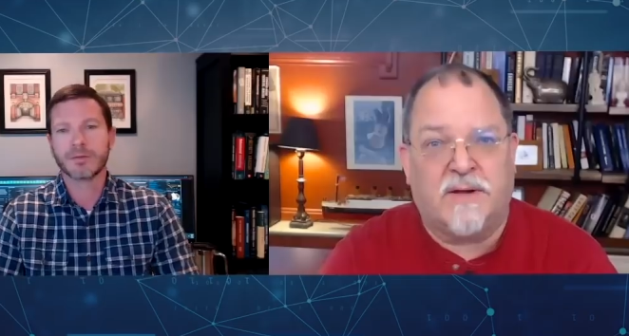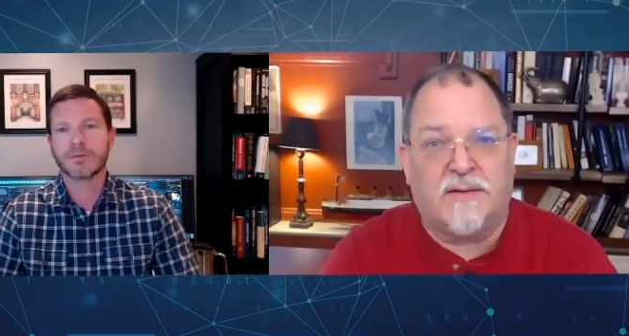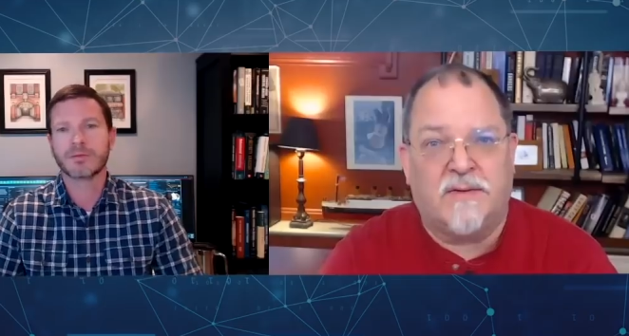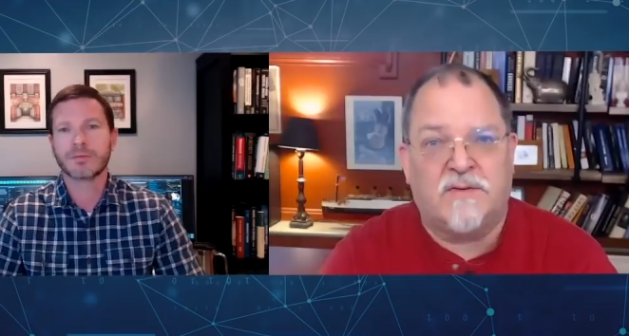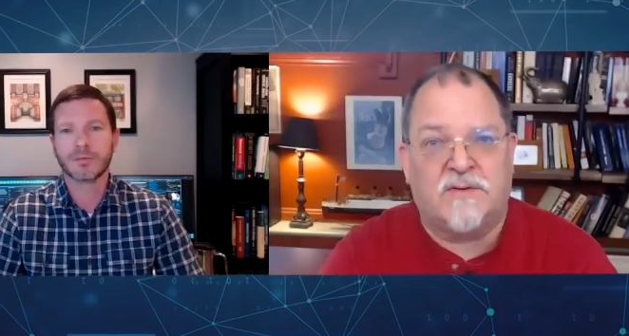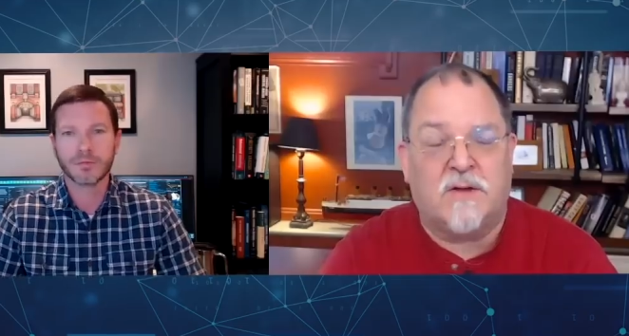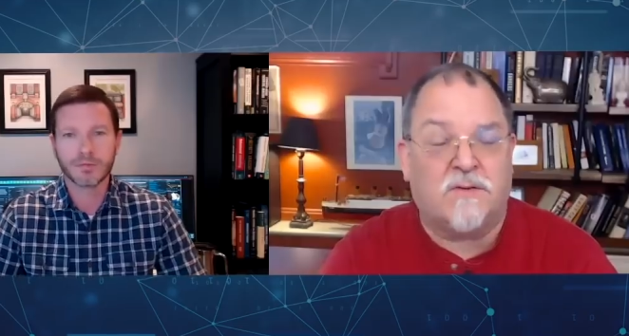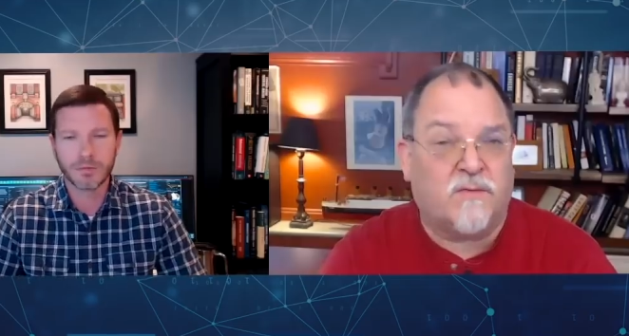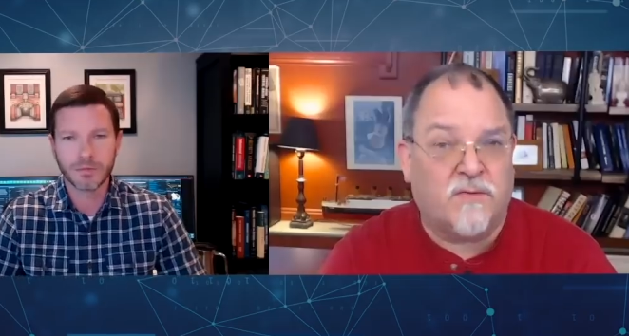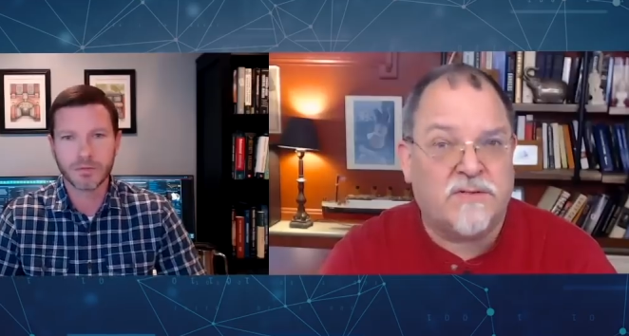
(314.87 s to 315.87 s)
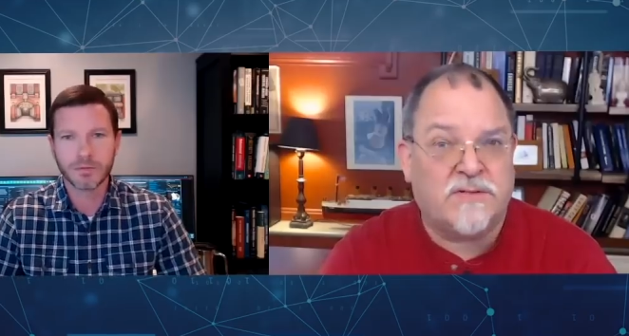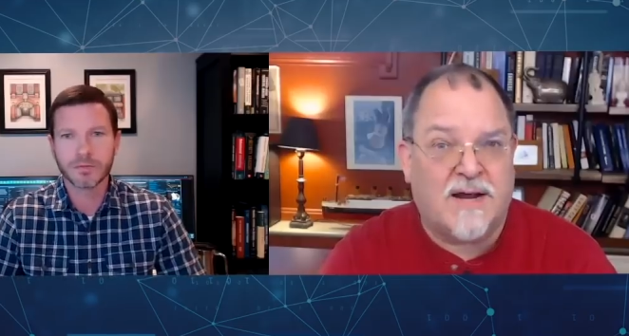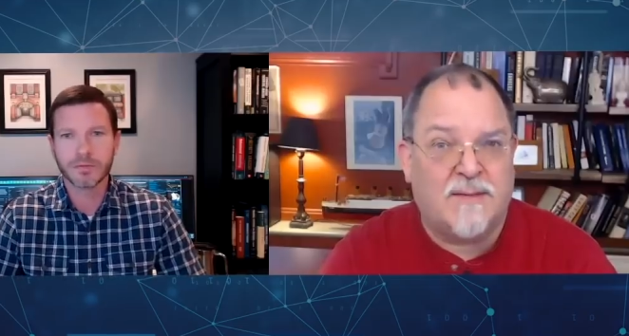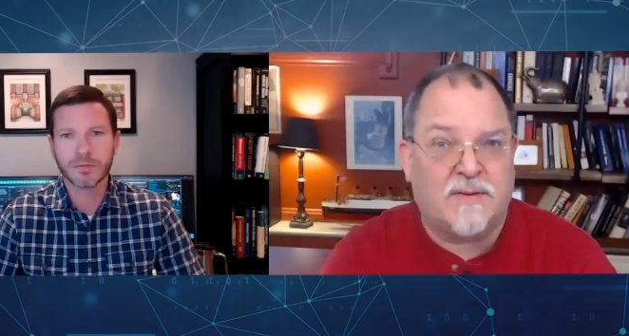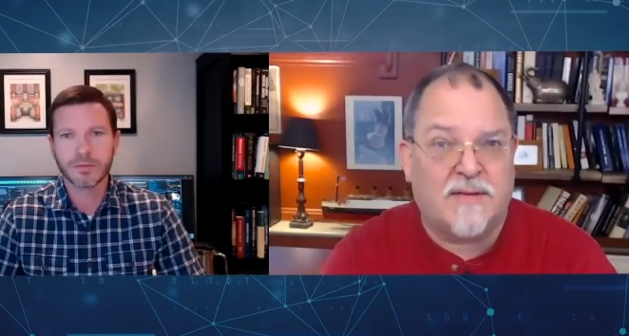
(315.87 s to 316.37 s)
Speaker 1: Uh, this is not the first
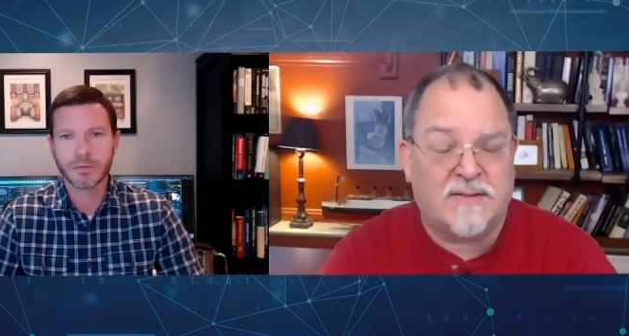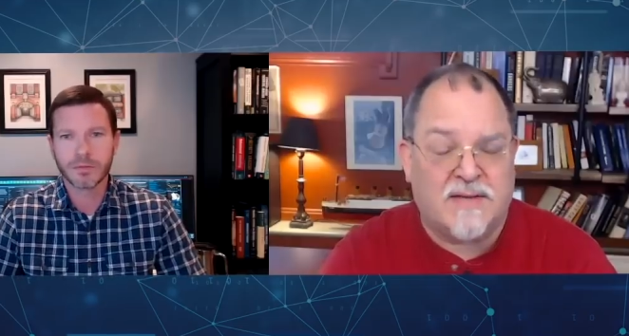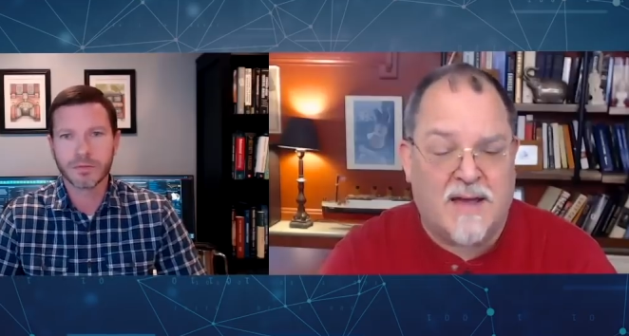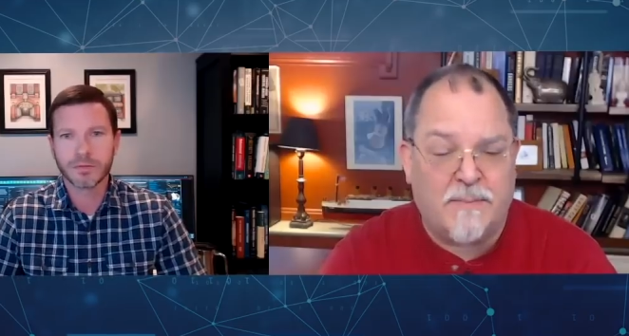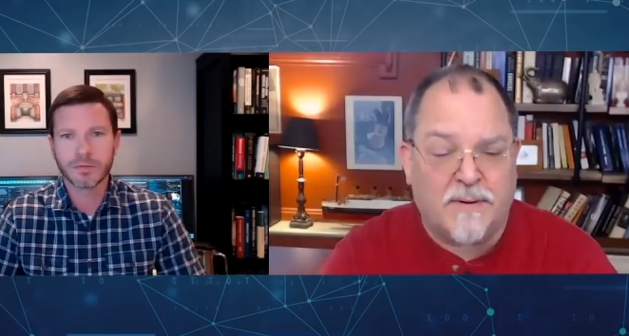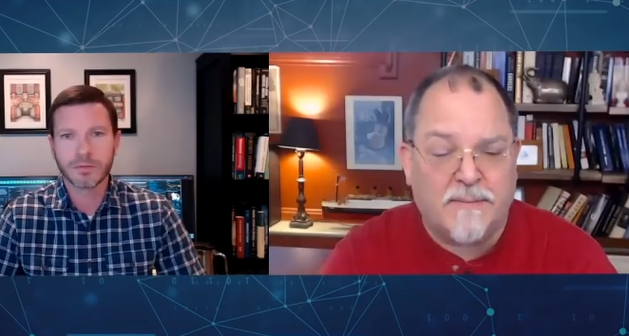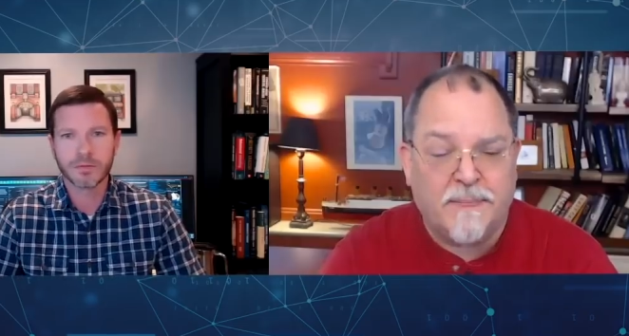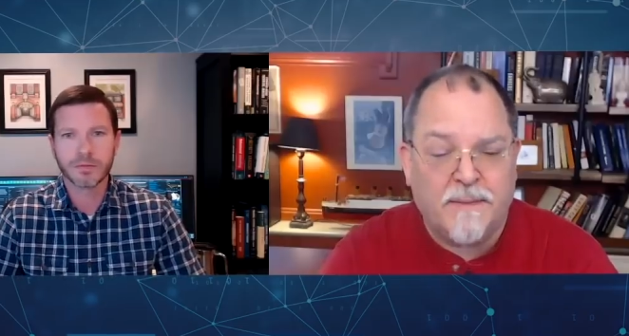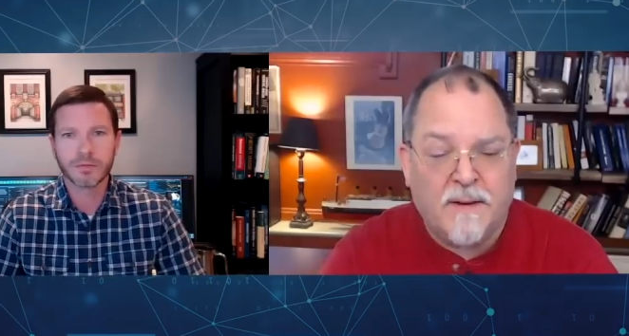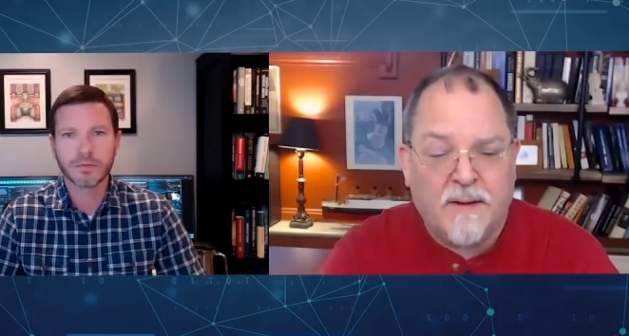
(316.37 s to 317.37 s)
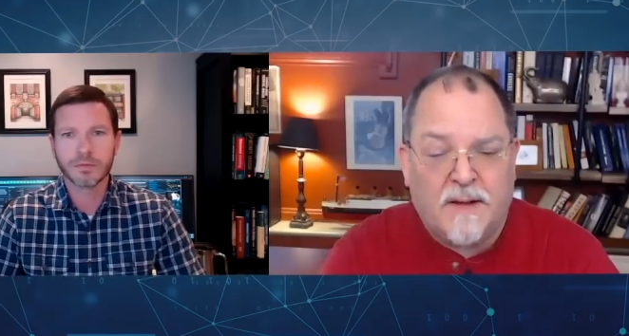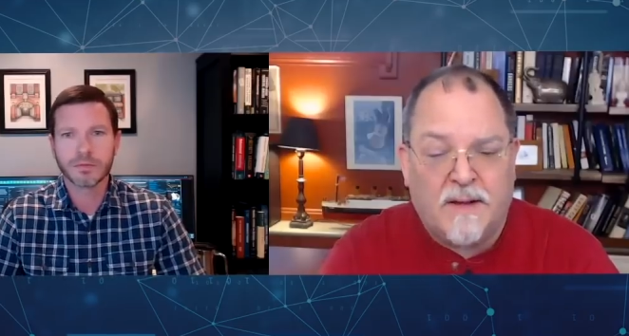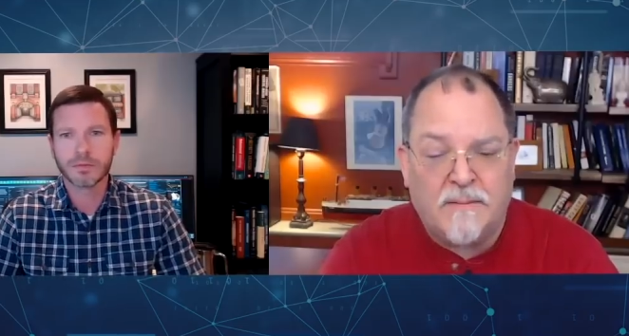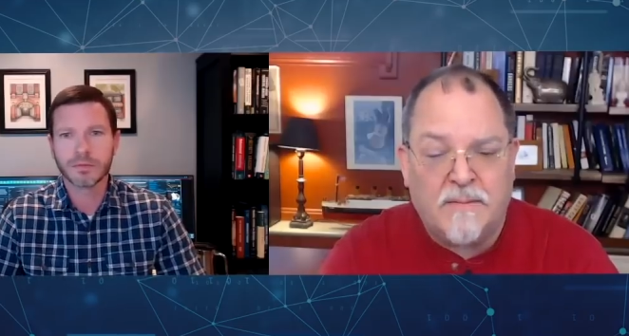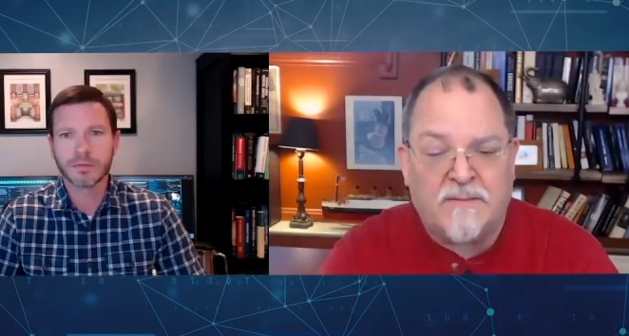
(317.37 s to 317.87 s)
time that that's happened.
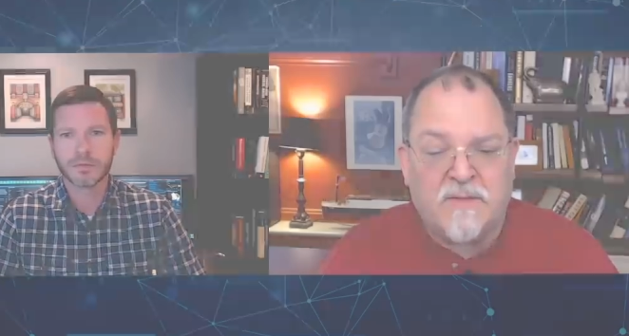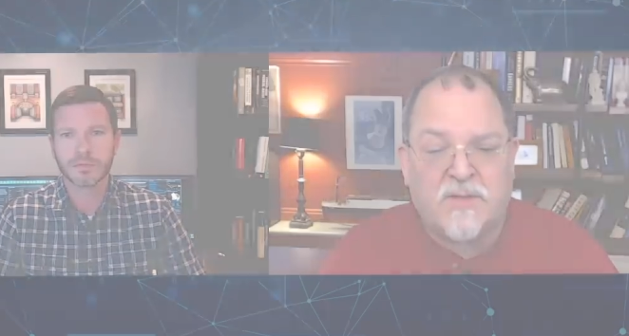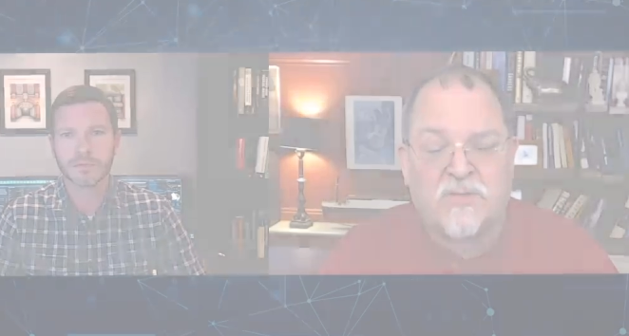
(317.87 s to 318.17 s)
Um, I've